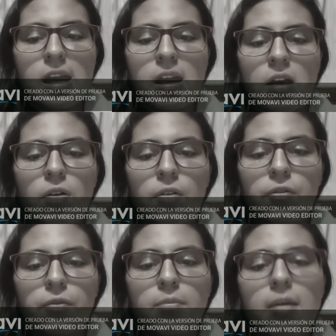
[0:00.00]

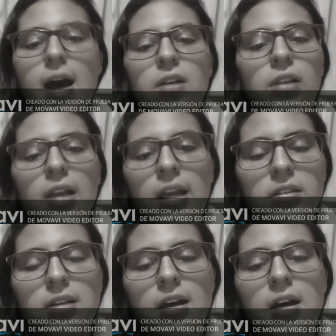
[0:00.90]
of
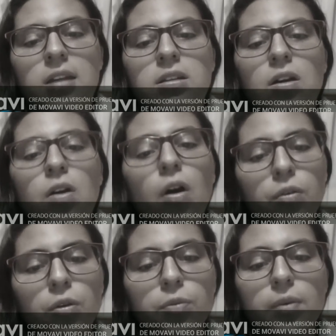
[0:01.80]
violent and
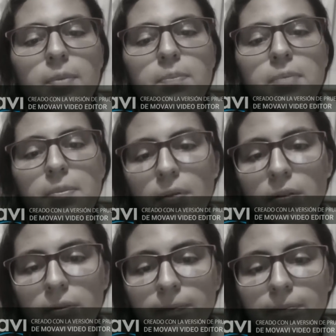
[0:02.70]
corrupt people.